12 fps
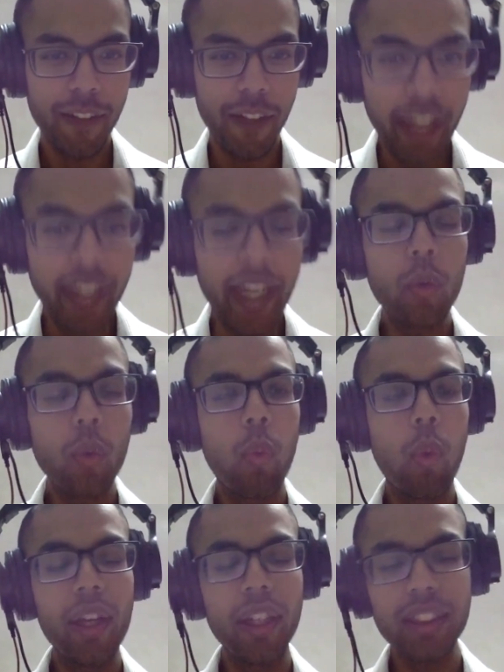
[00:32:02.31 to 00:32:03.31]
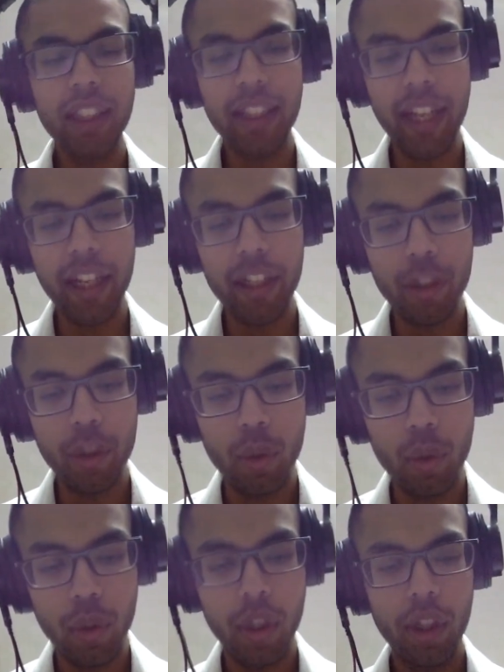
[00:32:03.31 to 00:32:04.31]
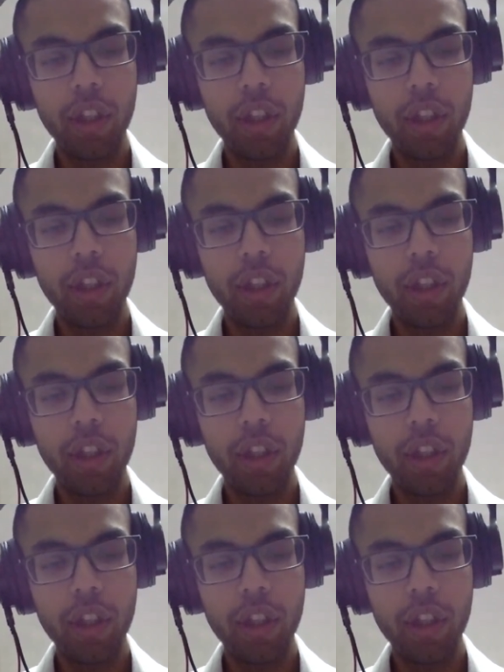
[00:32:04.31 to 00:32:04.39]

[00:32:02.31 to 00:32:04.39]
And what does it take to